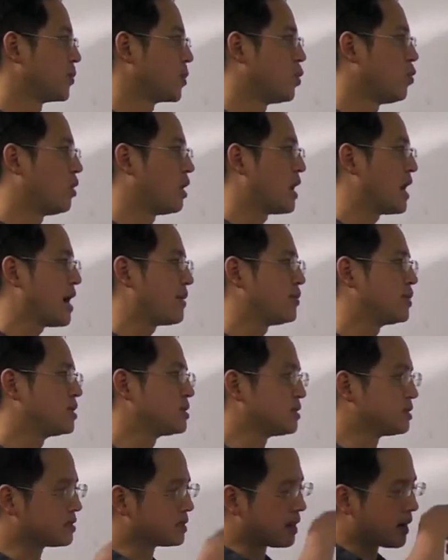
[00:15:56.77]
what
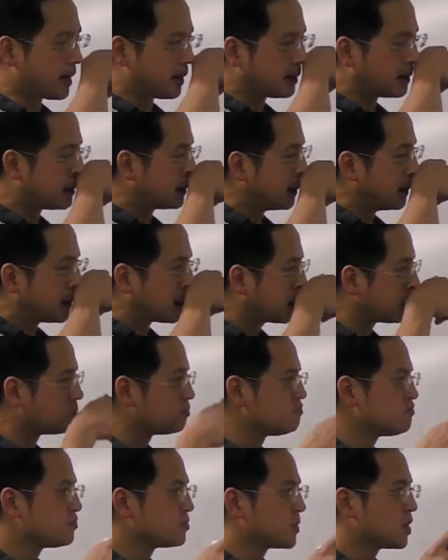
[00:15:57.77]
happens is that
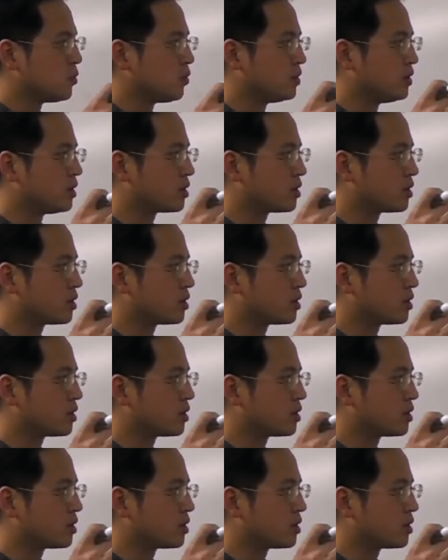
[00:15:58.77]
when